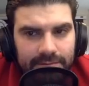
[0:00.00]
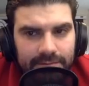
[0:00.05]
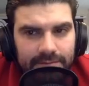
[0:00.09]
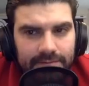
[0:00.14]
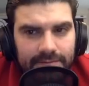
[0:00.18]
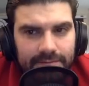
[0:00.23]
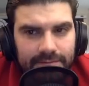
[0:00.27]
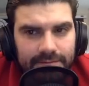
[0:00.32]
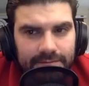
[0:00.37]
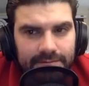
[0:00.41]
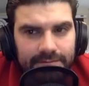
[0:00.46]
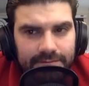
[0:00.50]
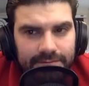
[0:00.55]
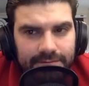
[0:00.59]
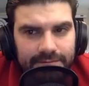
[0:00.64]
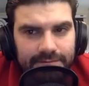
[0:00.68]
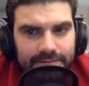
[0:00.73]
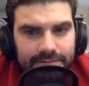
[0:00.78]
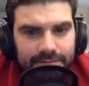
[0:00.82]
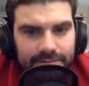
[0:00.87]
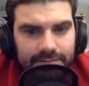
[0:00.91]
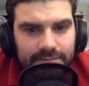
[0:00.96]

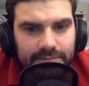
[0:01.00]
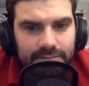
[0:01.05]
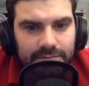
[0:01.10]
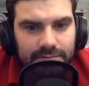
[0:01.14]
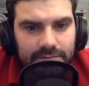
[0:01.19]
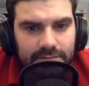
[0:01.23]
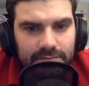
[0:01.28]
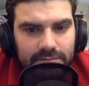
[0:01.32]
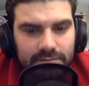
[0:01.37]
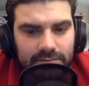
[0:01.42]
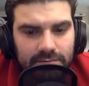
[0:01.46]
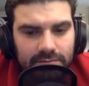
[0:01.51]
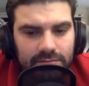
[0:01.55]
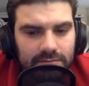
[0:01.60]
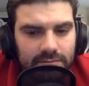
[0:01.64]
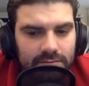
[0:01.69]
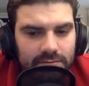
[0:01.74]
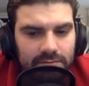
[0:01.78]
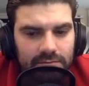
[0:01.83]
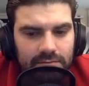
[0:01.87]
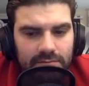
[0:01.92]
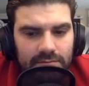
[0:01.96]

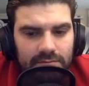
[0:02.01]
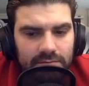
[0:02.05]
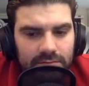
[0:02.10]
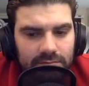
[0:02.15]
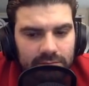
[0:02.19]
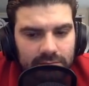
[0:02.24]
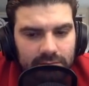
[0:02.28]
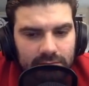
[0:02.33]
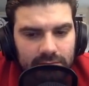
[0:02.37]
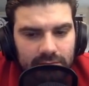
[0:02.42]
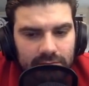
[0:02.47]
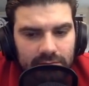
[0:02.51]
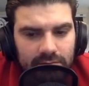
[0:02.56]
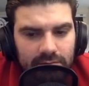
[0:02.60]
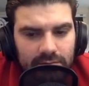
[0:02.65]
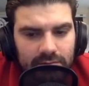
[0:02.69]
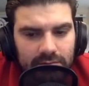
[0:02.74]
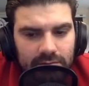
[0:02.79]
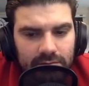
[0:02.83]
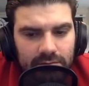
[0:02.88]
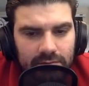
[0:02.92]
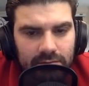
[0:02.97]

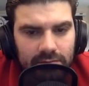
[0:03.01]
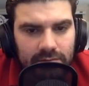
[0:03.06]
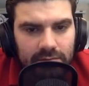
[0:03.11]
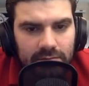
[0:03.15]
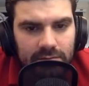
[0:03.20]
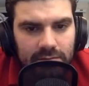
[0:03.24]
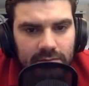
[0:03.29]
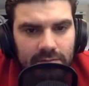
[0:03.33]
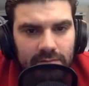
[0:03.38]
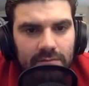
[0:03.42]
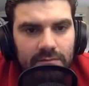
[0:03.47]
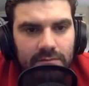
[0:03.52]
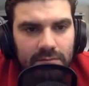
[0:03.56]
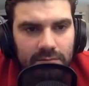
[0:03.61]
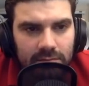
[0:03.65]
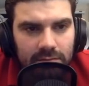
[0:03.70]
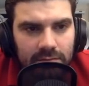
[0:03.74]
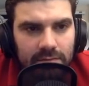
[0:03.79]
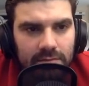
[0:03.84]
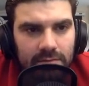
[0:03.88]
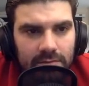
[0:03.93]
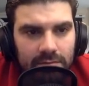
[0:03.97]

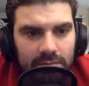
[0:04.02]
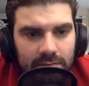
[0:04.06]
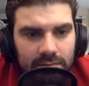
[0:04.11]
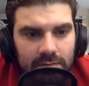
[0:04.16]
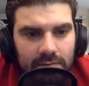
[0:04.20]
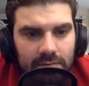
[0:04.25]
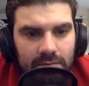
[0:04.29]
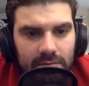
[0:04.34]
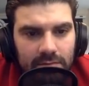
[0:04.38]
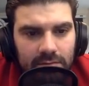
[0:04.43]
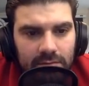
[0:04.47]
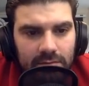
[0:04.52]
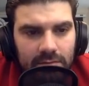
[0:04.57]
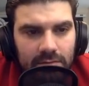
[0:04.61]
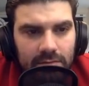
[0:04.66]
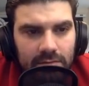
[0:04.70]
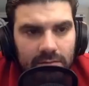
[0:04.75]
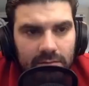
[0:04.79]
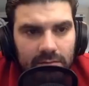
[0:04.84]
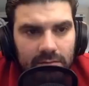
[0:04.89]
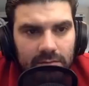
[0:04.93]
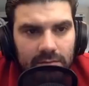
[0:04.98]

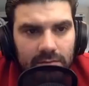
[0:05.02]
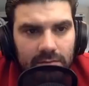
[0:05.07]
(silent)